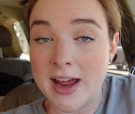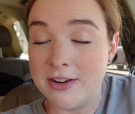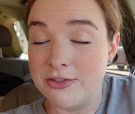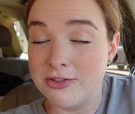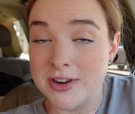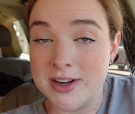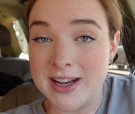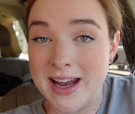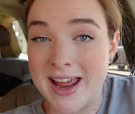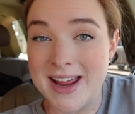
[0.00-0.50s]

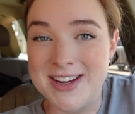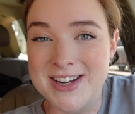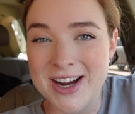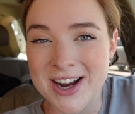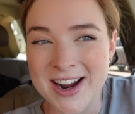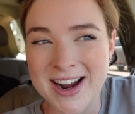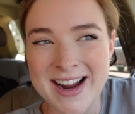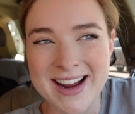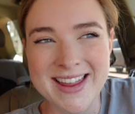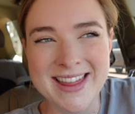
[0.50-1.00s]
every day
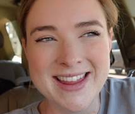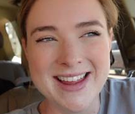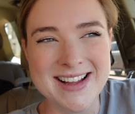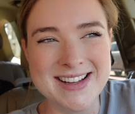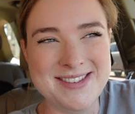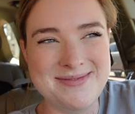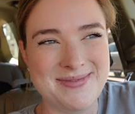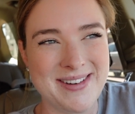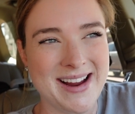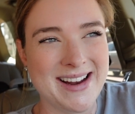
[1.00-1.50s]
during
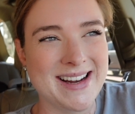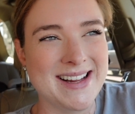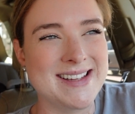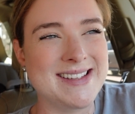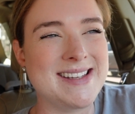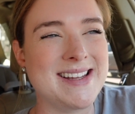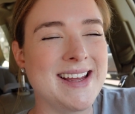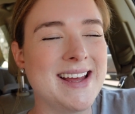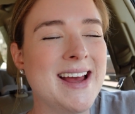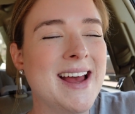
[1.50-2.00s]
this
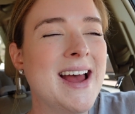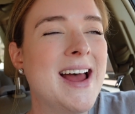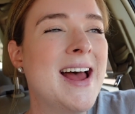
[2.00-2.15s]
pregnancy,